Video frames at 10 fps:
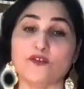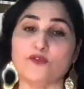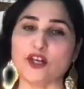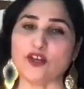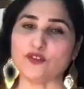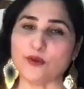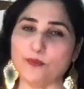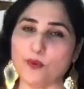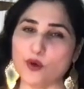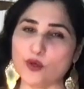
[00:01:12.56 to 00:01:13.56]
One of the
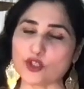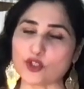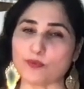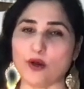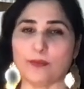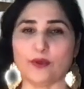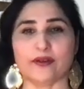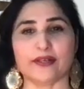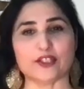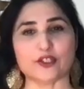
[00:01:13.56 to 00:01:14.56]
most
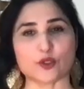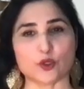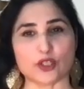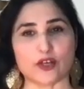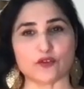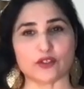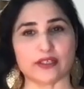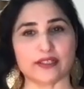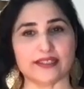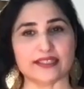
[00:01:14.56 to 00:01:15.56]
popular and sought after
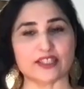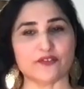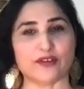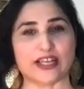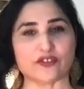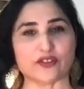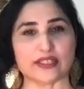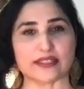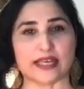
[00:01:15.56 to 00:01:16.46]
careers in fashion is